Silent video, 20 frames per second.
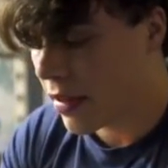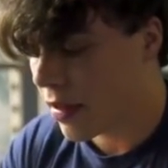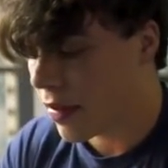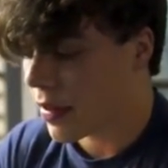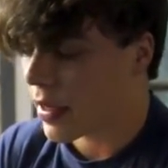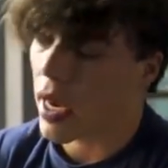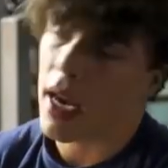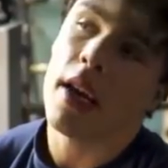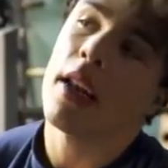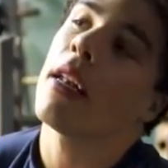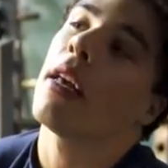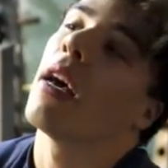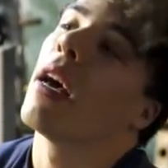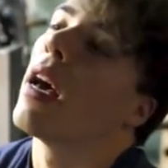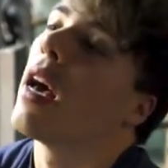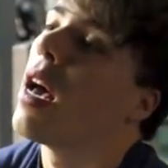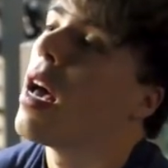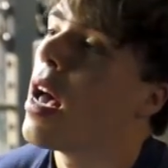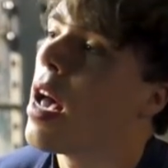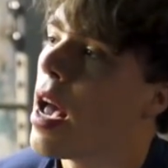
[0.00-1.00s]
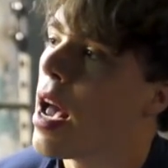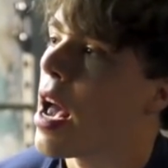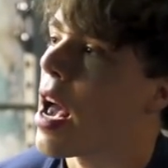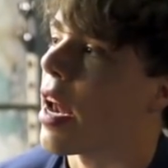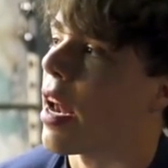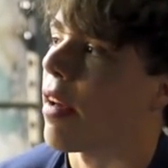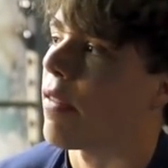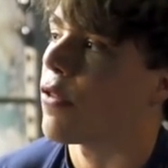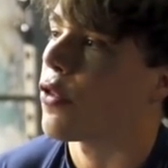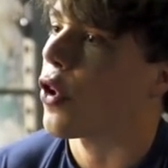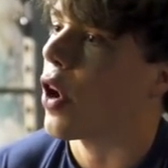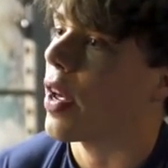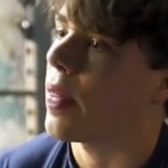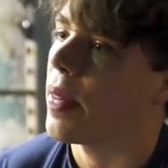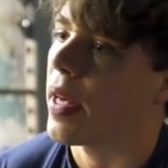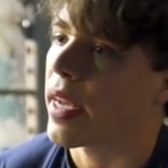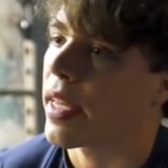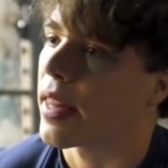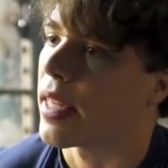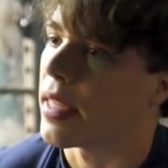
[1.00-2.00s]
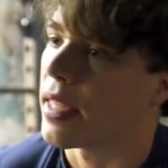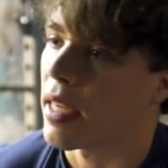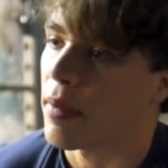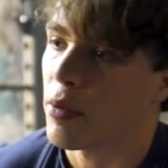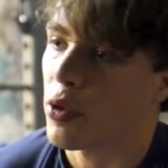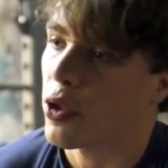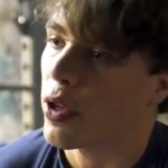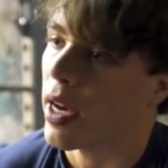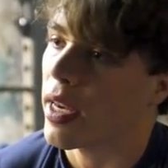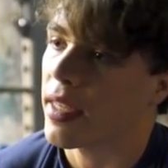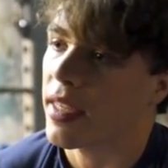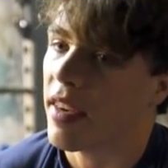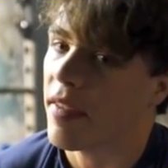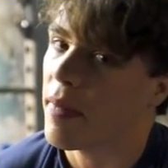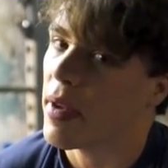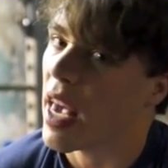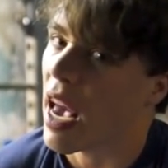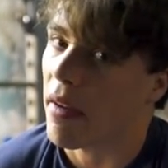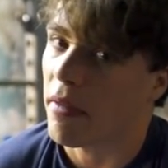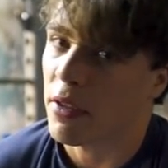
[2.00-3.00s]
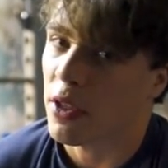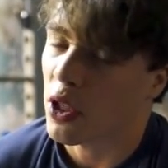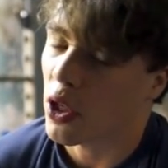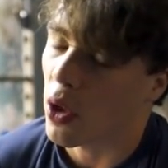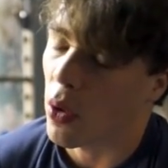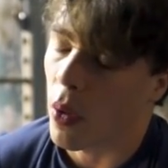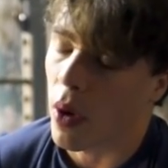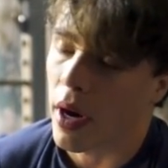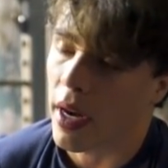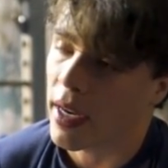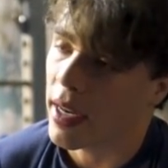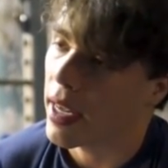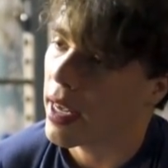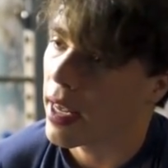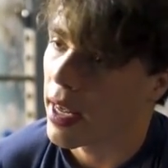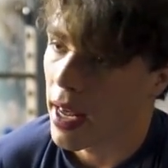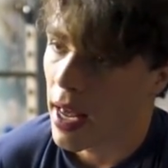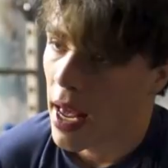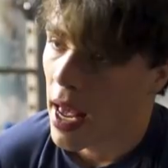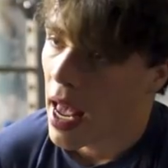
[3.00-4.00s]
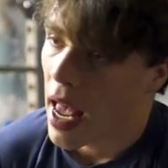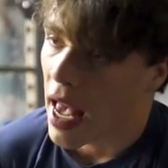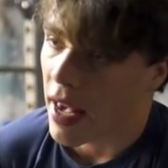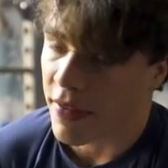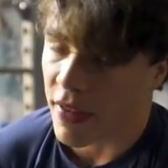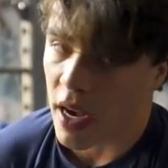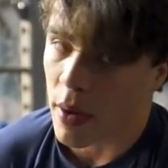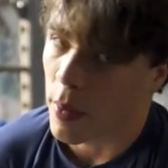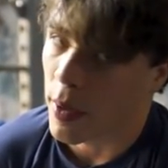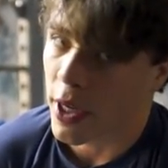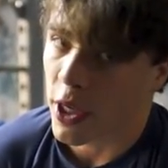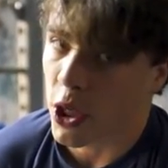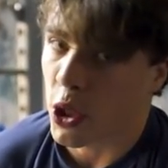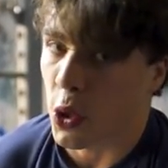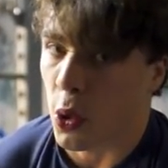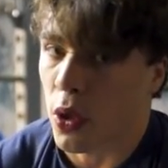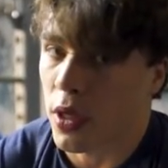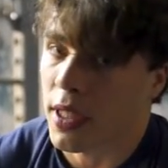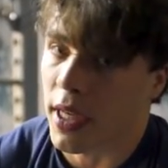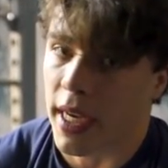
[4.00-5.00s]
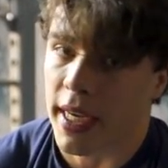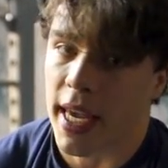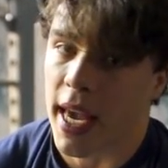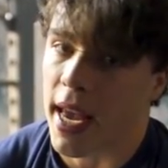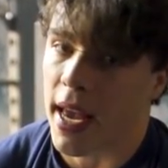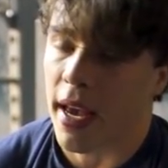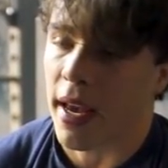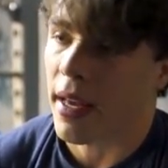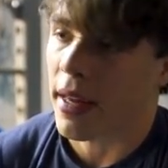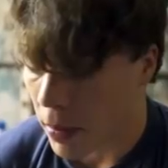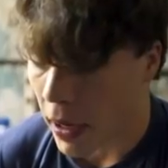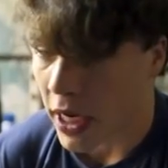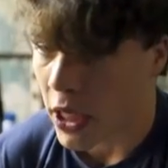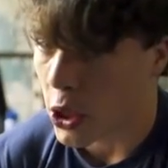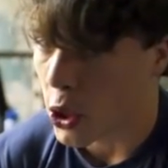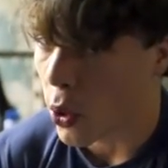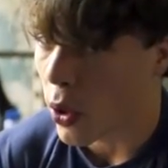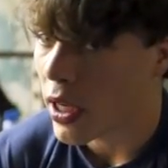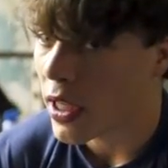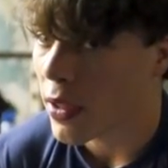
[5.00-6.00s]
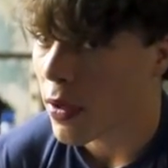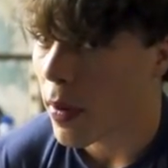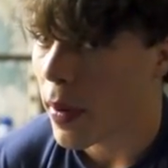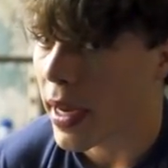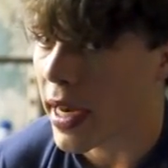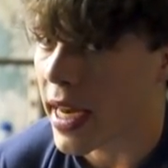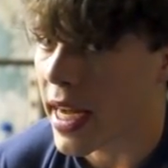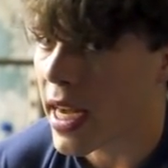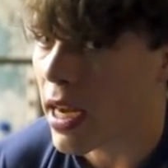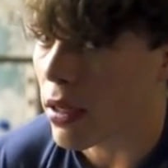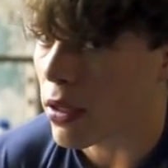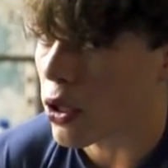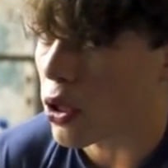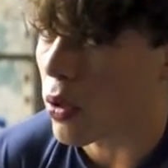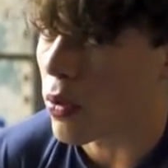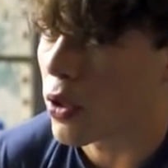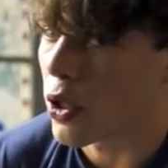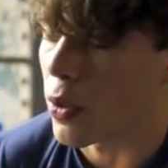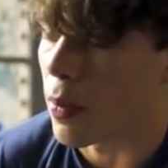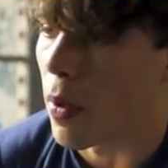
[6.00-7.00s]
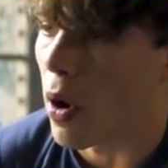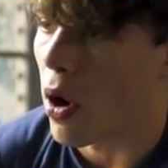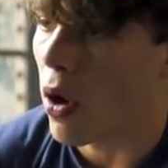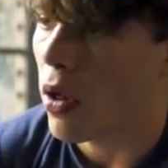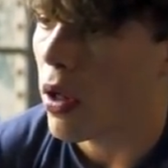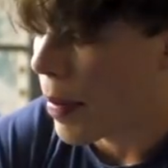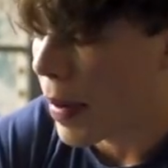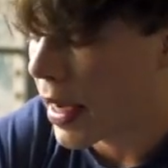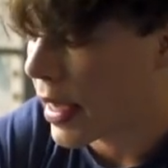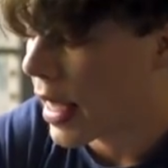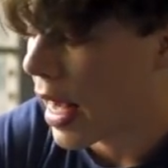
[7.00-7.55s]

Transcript: sleeves on. Yeah. And I've tried like the tips you guys give me, every single one. If I'm wearing shorts, I can't. My joints around my knee are so small, and my